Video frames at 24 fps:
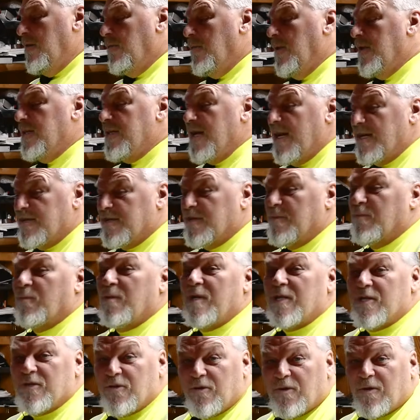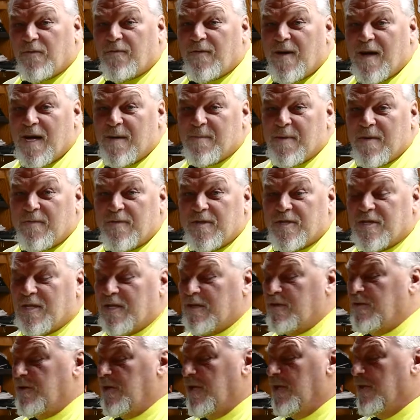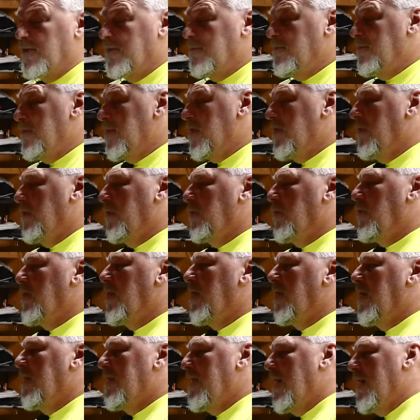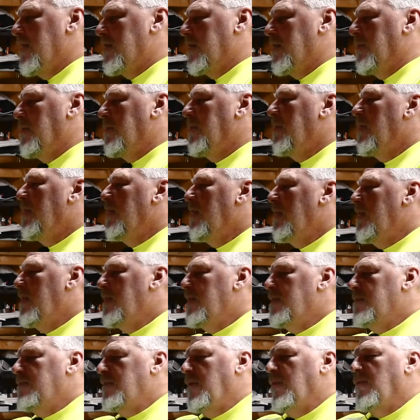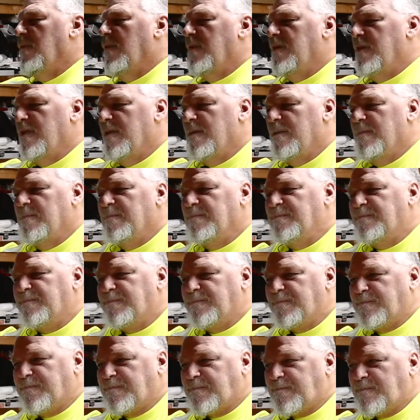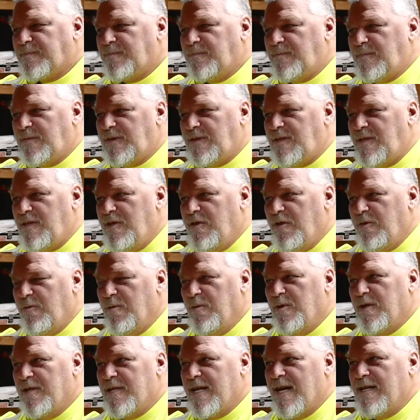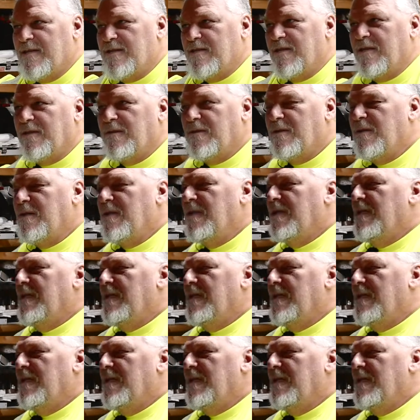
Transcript: retest them, recertify them every single year. So in order to test them, we run them through the tester.